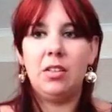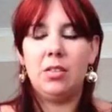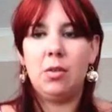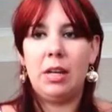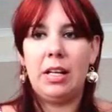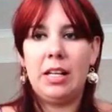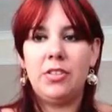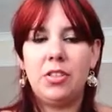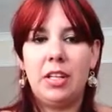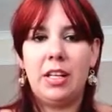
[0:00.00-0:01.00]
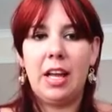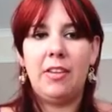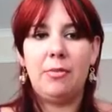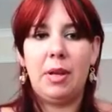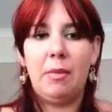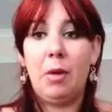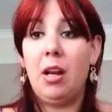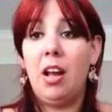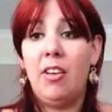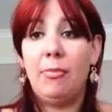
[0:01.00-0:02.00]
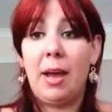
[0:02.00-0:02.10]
quite literally gave me my life